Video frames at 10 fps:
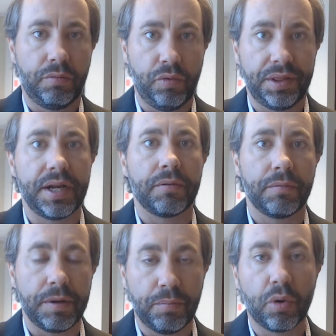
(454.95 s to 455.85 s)
what their
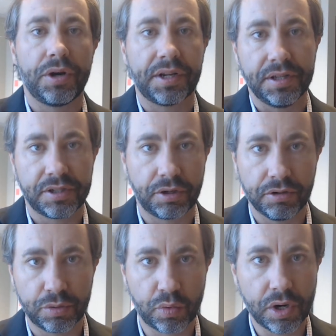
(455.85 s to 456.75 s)
reported
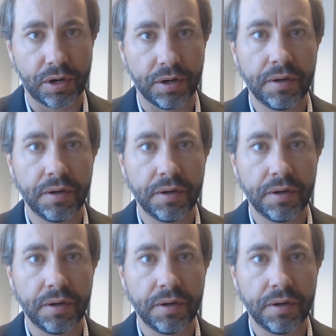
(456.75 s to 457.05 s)
concerns were